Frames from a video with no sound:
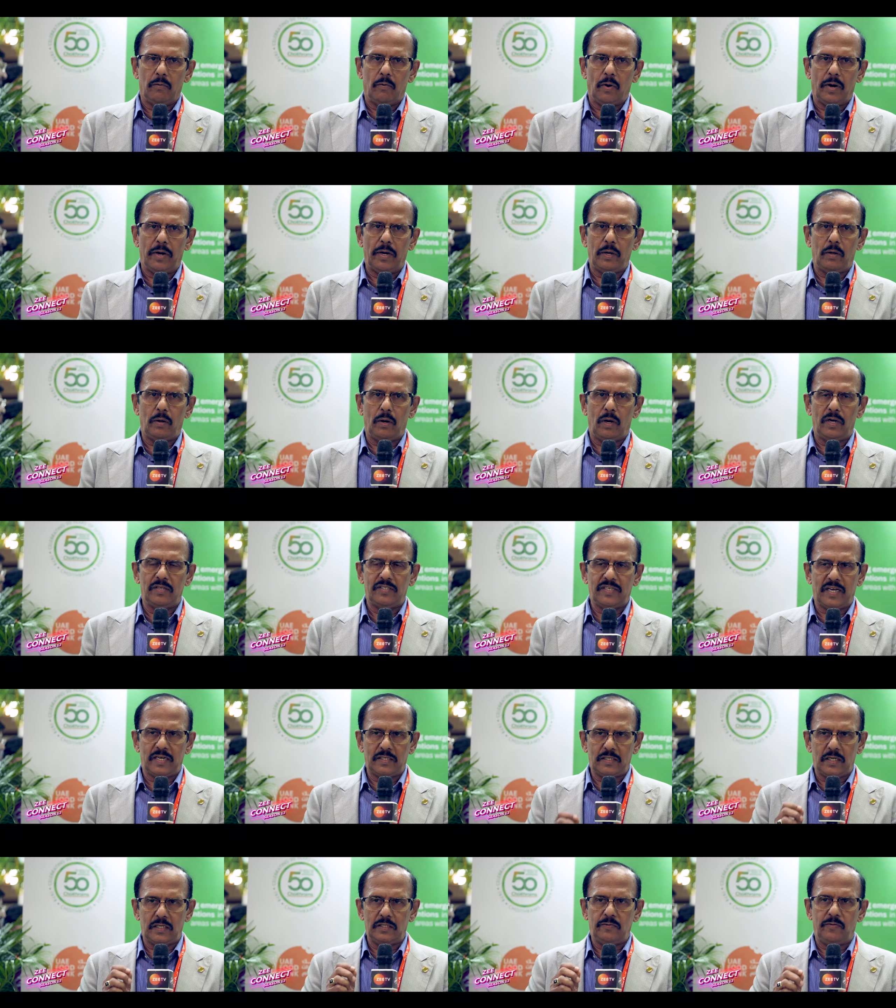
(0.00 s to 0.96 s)
what you call
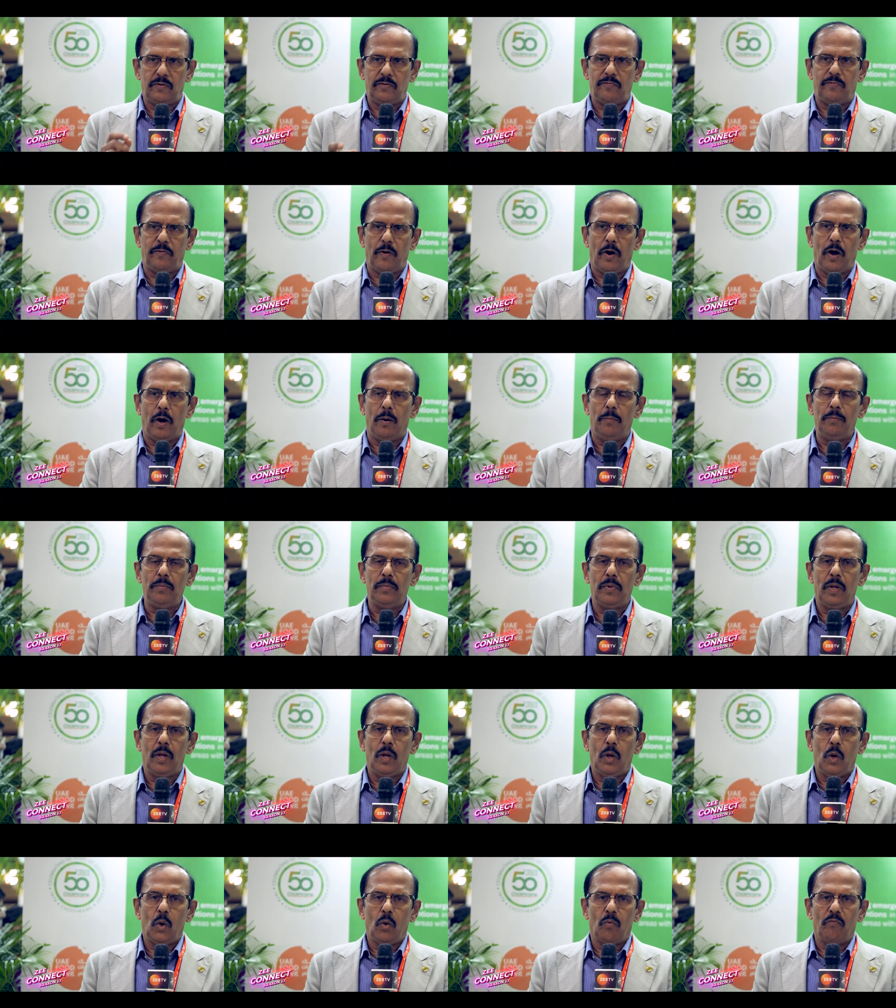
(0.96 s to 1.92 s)
successful form,
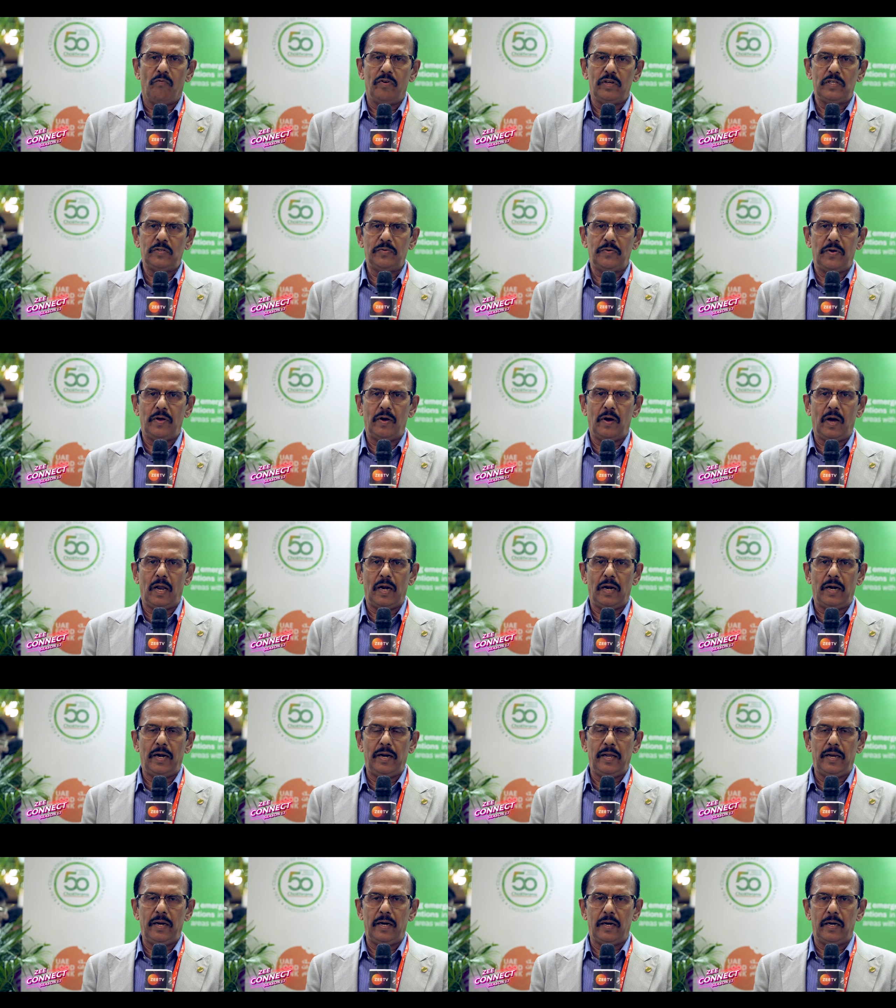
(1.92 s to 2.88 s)
which we have
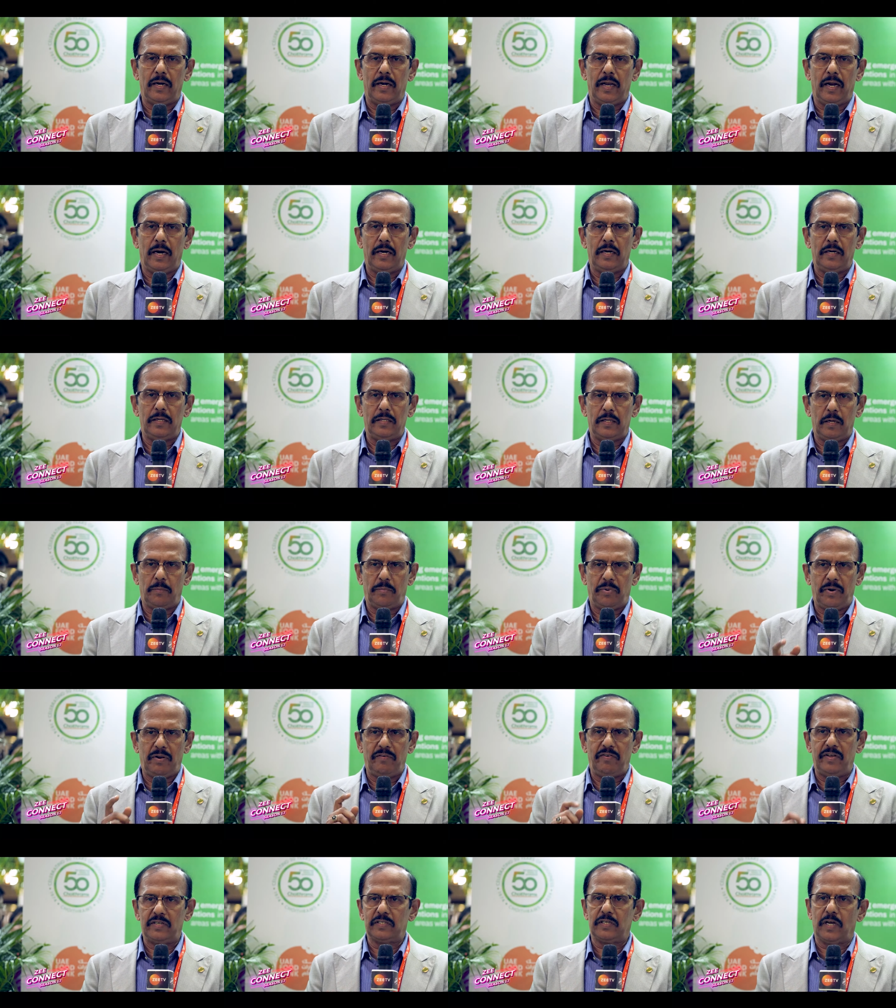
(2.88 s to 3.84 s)
already done in the
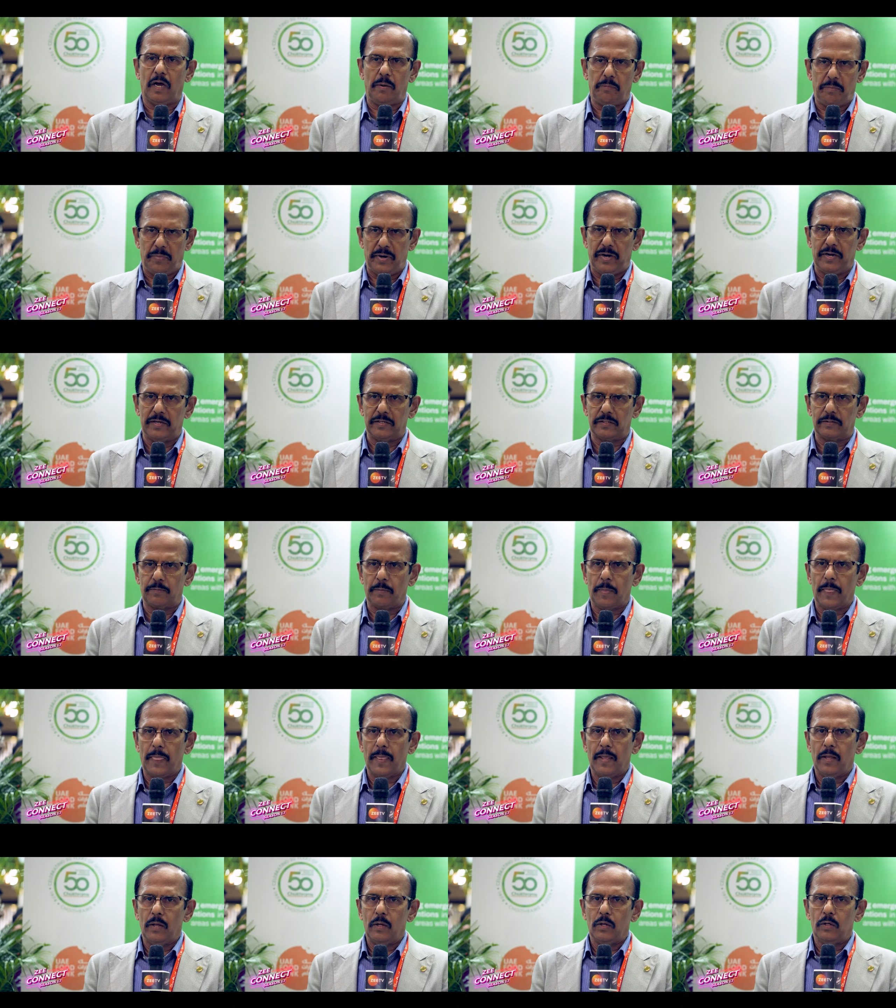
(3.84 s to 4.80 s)
previous companies.
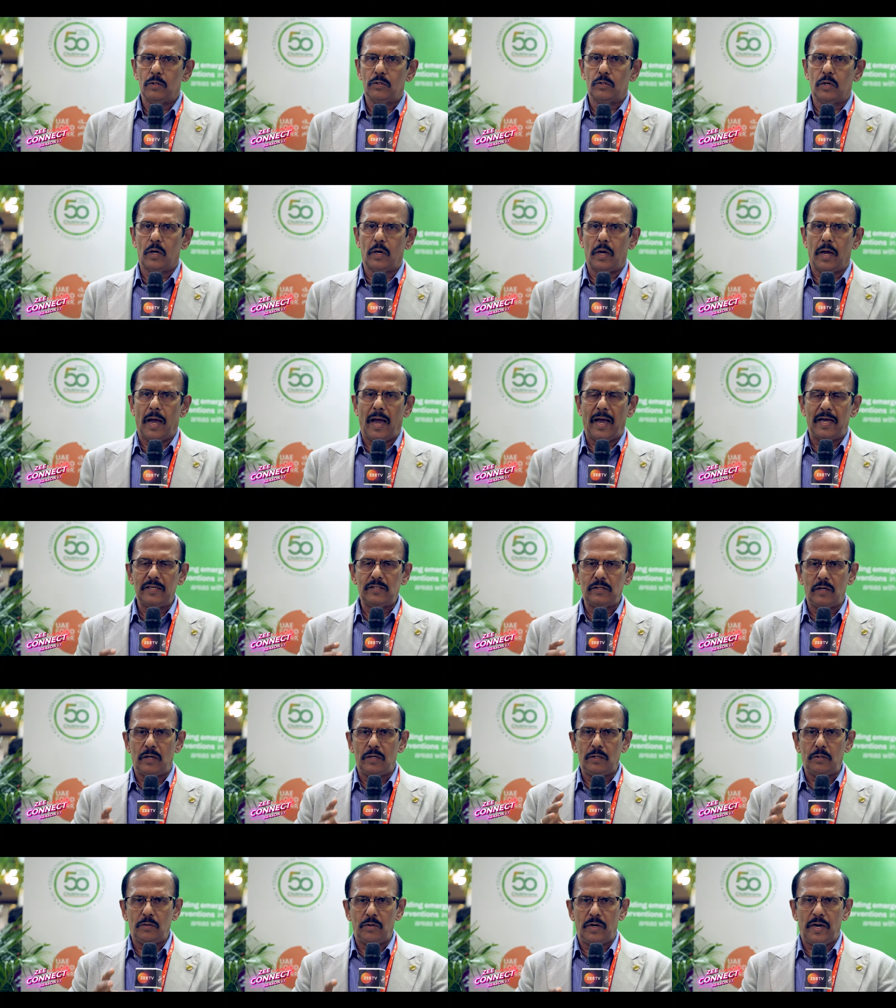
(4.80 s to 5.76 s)
So as
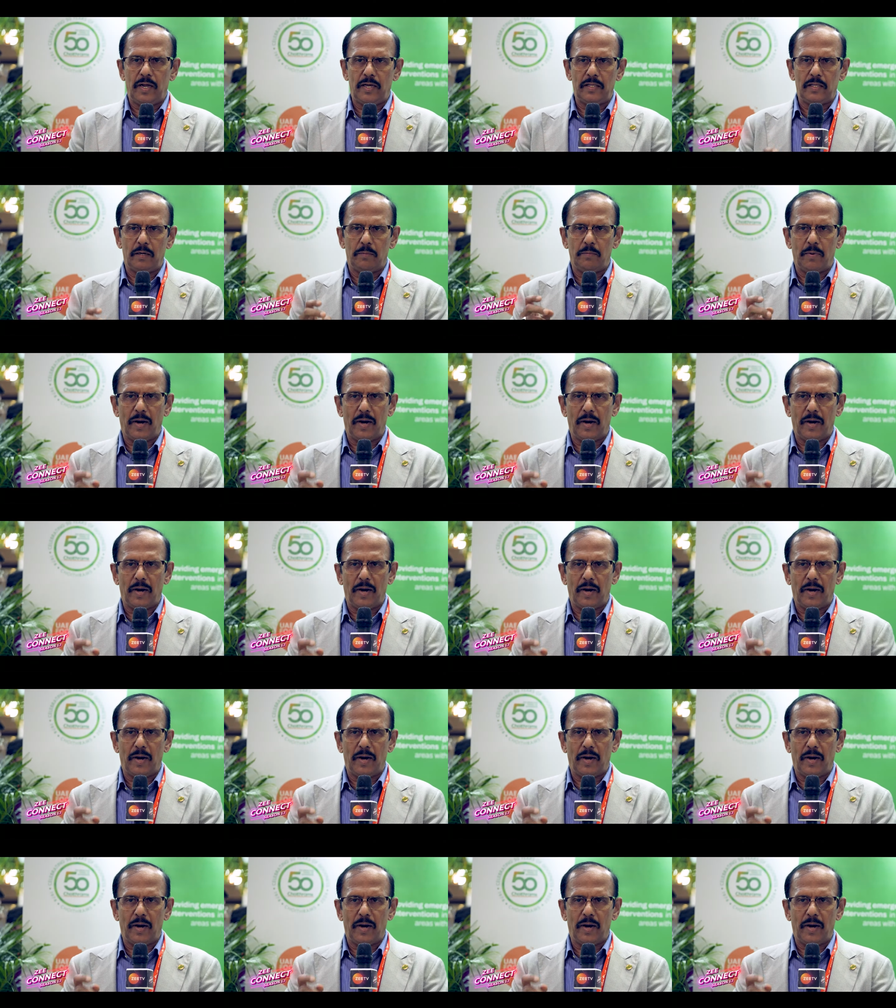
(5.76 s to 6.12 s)
on today, the